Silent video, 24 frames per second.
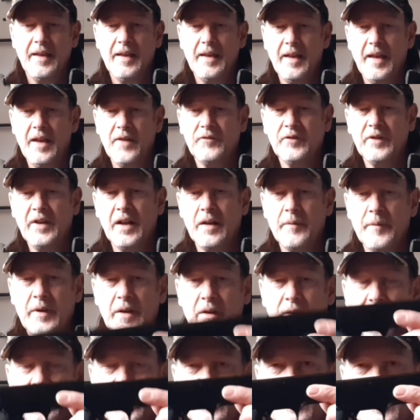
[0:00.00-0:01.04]
Every element
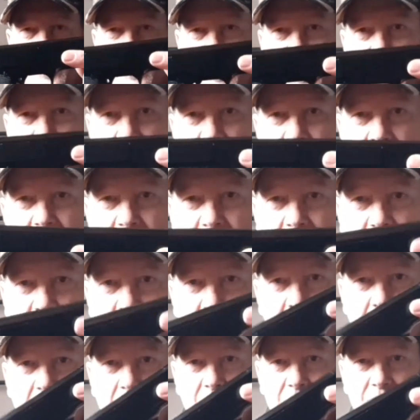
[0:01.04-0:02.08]
of this is
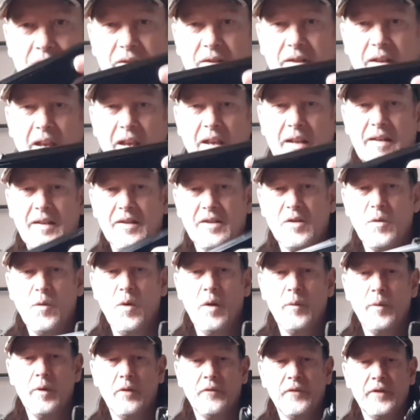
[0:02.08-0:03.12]
cast and it's
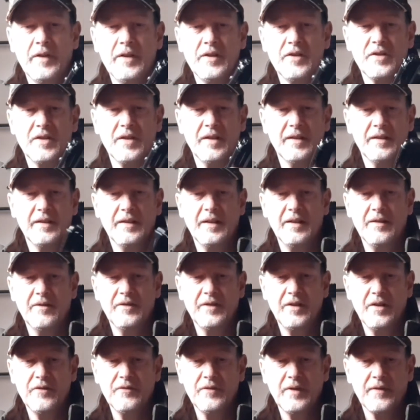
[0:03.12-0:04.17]
quite well finished. There are
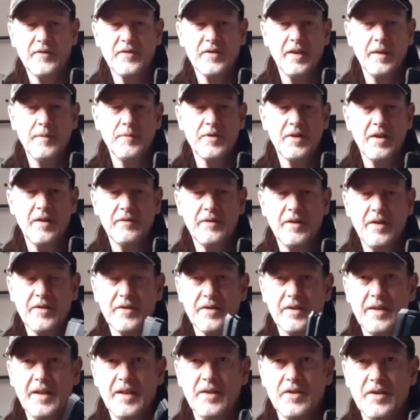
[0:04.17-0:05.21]
no rough seams, no
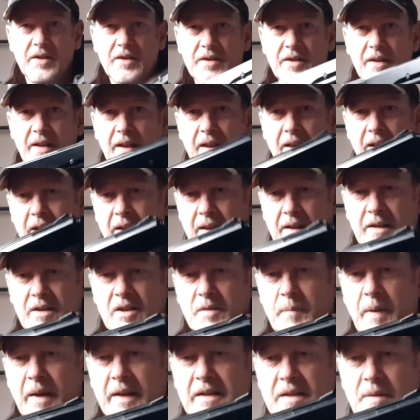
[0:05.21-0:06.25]
nasty edges. It's
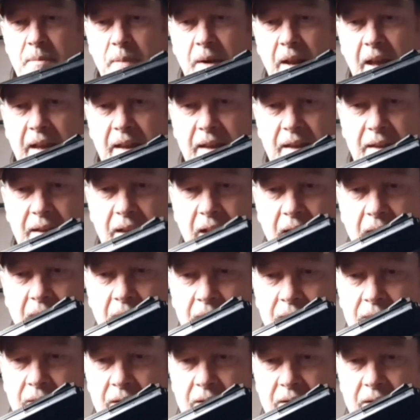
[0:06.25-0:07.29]
painted black,
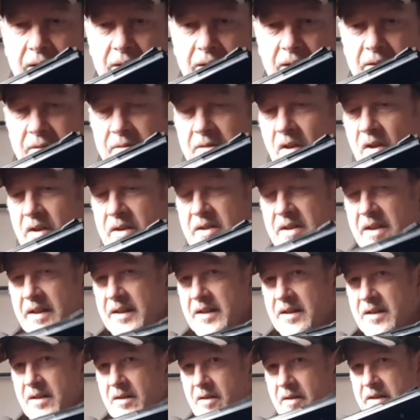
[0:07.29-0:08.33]
and this is a
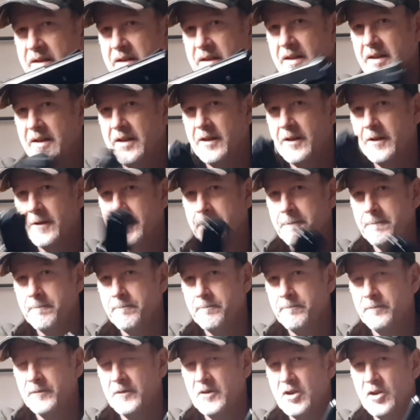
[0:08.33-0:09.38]

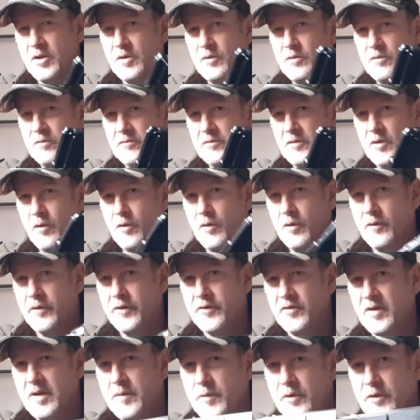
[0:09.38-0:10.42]
1992 or
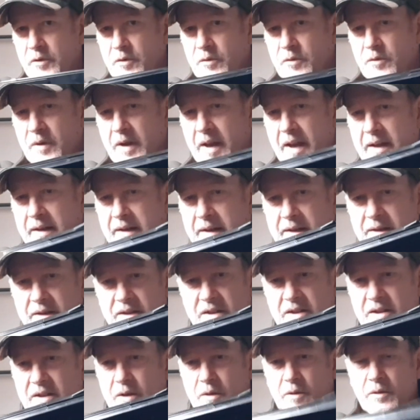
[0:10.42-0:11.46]
3 model, and it's
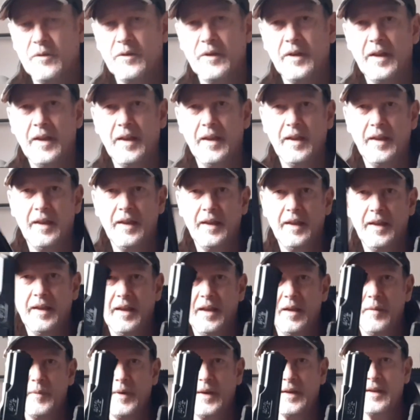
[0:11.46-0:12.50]
still
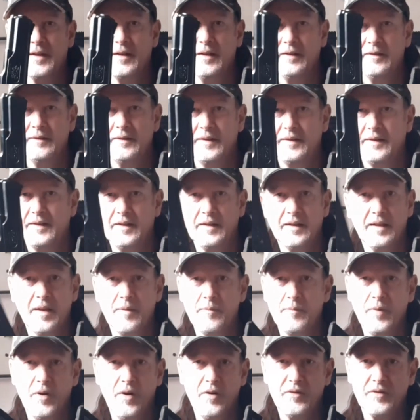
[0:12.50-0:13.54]
immaculate. It didn't come
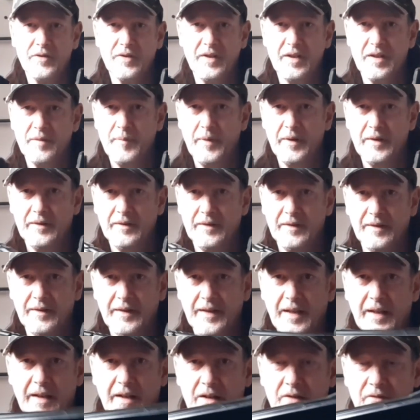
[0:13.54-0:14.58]
boxed, it's been
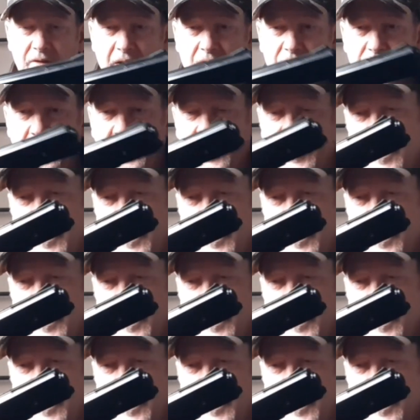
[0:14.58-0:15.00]
kicking around.